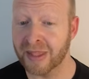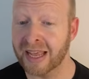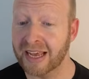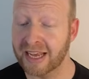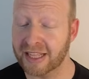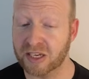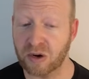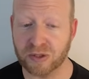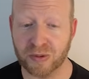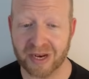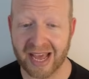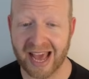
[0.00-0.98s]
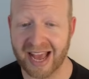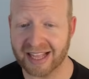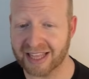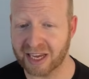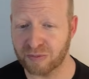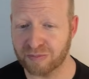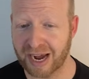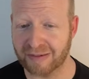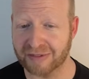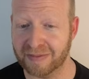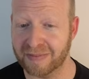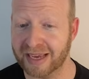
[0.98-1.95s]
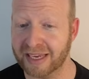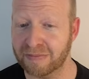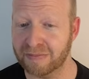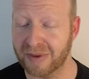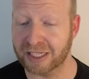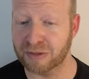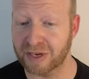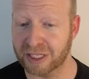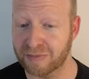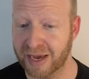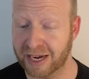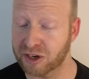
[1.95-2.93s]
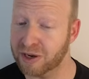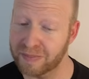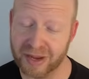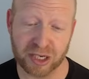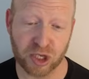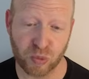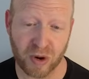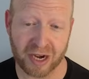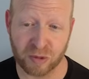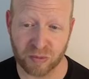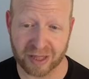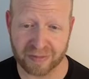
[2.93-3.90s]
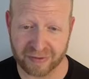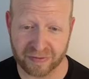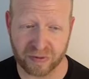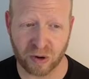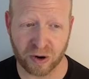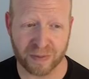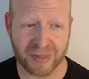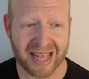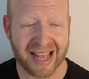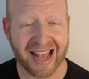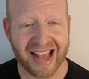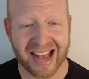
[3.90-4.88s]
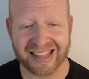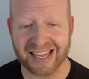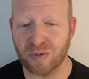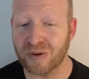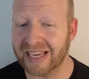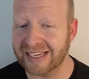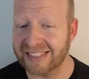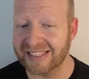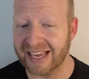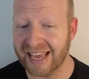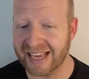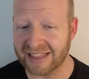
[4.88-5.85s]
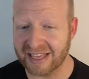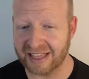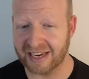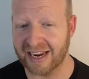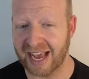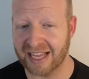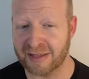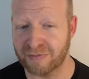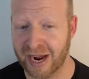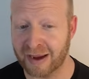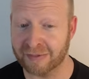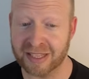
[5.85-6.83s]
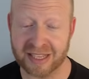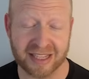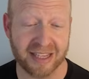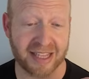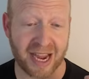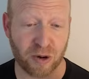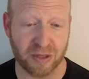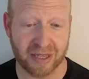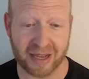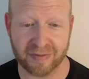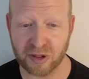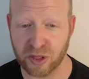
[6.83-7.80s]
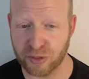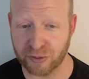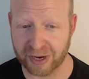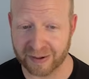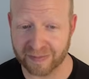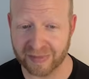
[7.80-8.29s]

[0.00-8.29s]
It's going to enhance our prompt and make it much, much better compared to what it was before. And then we can take this enhanced prompt, this is our level 3,